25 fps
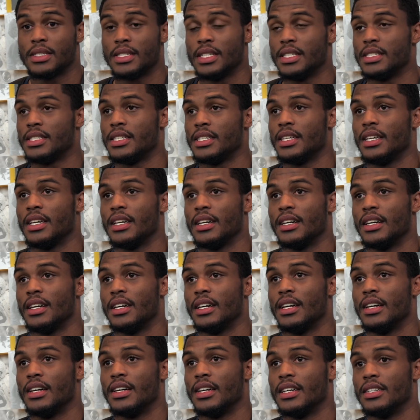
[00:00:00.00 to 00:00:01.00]
CT
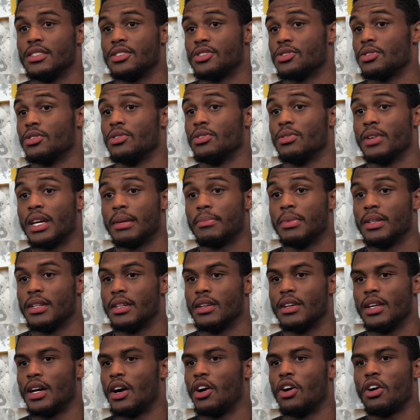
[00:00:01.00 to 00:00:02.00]
and True, they've
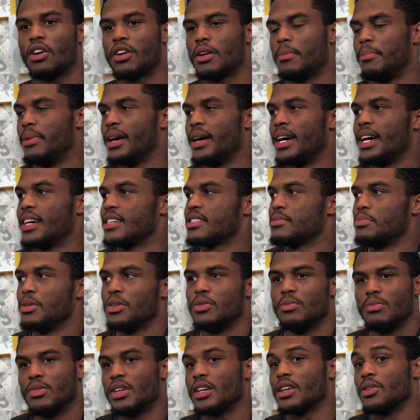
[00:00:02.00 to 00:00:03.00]
been, all the backs
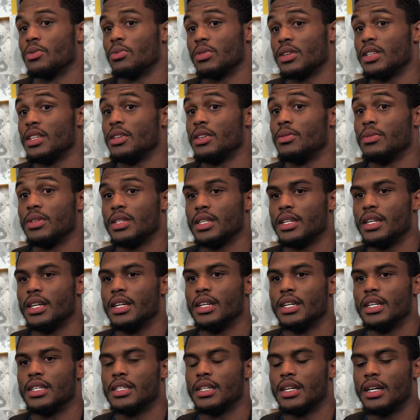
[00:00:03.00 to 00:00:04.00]
been looking really, really
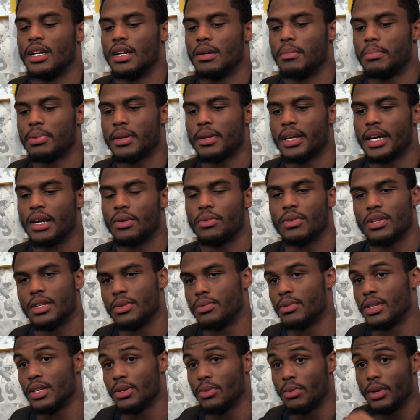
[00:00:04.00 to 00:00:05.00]
good, playing really,
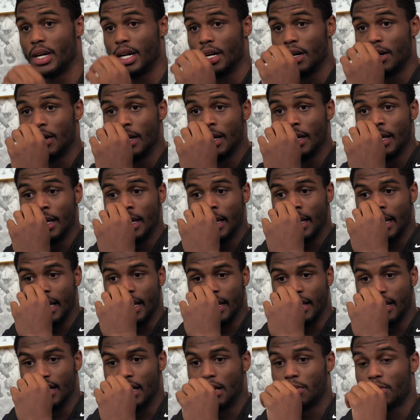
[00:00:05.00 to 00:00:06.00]
really well,
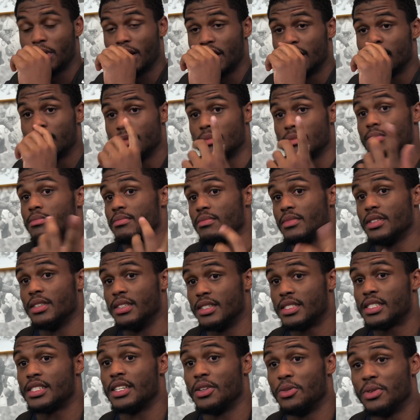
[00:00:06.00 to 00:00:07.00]
and I'm ready
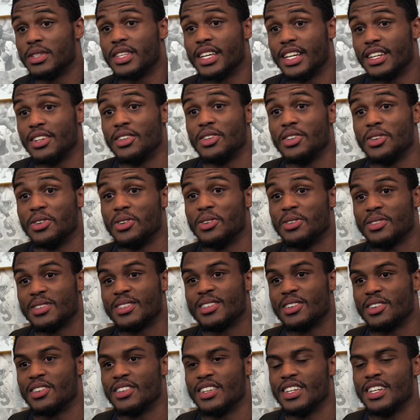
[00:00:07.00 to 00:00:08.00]
to see what they do
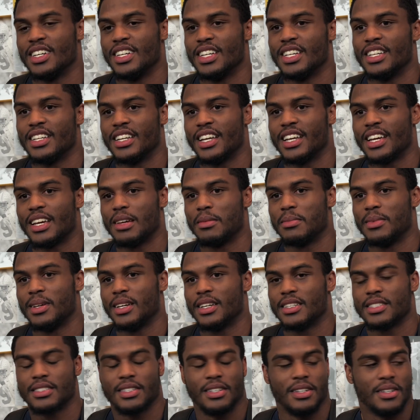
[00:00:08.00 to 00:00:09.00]
in game day.
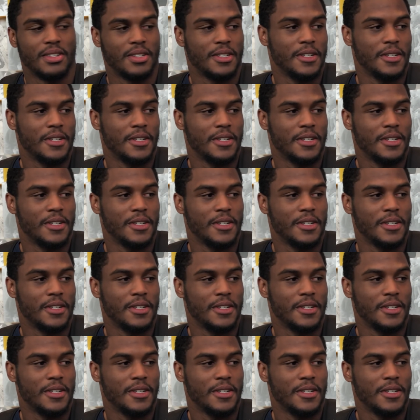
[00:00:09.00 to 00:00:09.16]
So